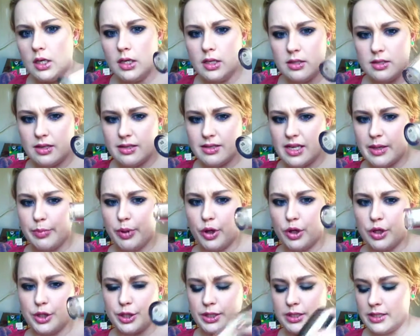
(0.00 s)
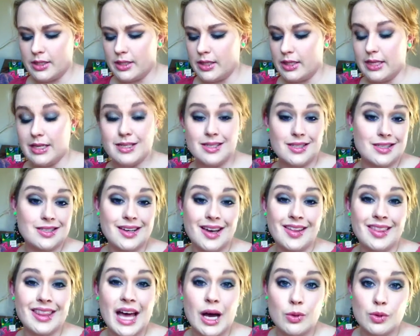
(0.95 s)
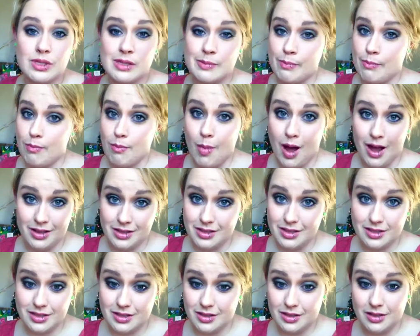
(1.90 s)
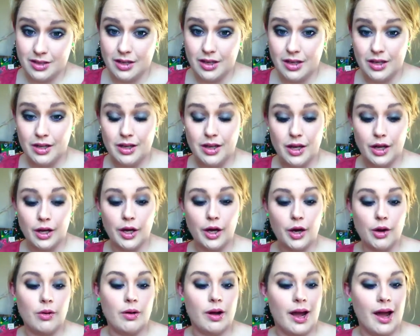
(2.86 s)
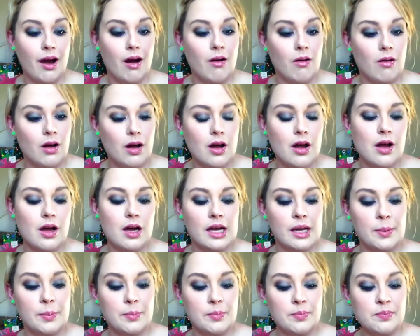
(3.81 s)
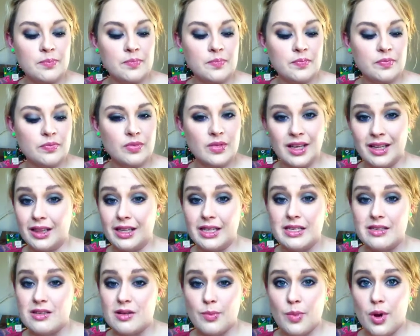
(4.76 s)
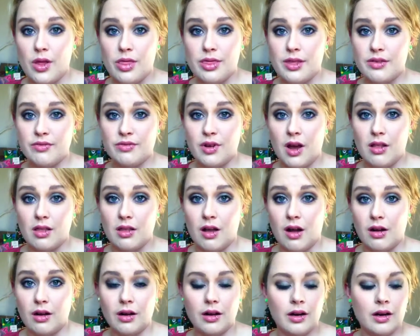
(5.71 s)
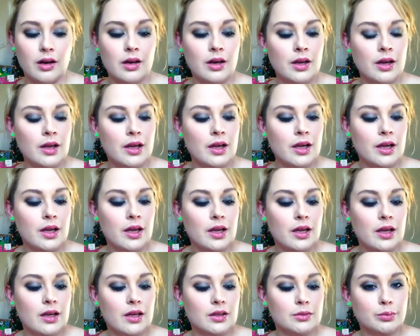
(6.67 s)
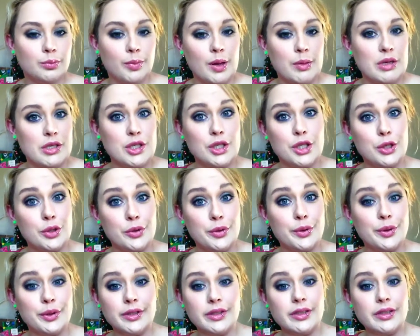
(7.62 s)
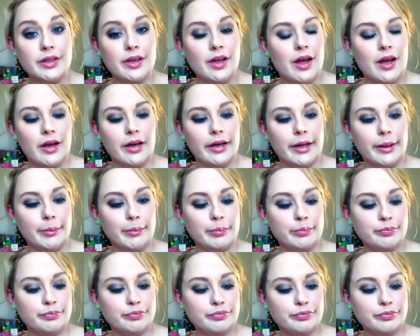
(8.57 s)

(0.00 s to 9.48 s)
since I purchased this, and that was months ago now. At least a month, if not longer. Maybe 2. But